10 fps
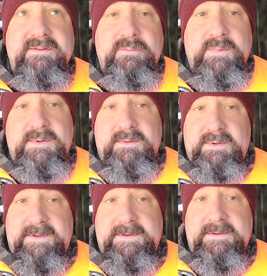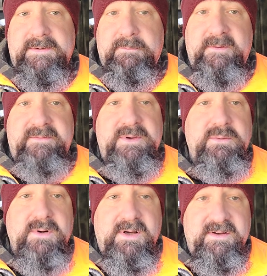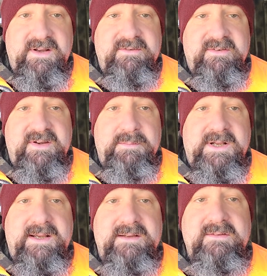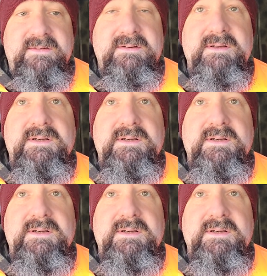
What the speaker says: We're going to review our contingency plans.